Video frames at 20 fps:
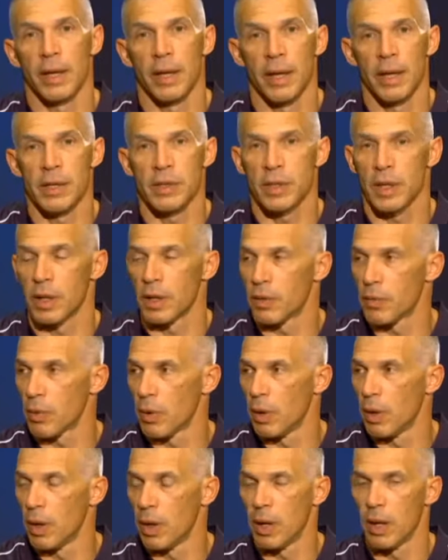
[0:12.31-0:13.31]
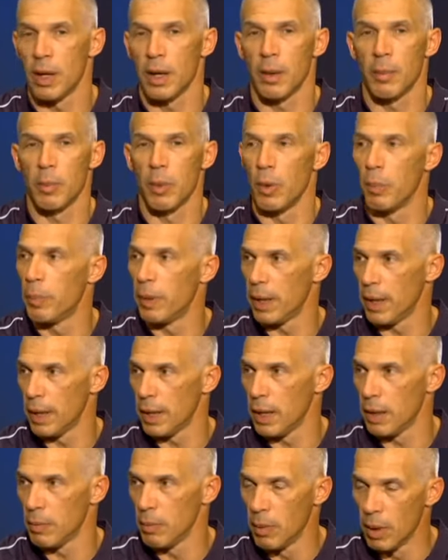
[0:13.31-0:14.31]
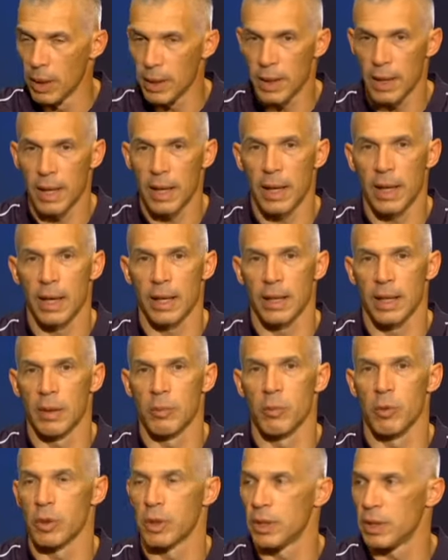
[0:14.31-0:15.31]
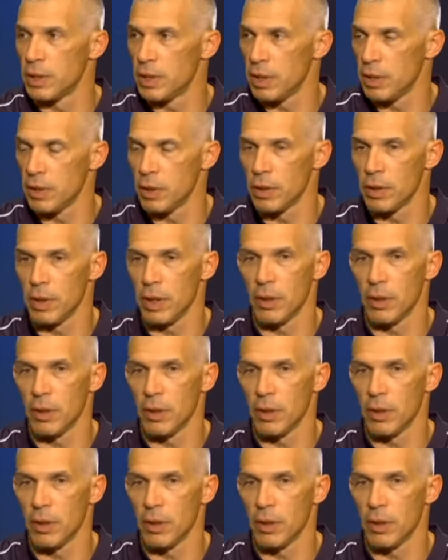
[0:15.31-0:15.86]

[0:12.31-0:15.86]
and he's going to throw a bullpen on Monday, and then we'll continue.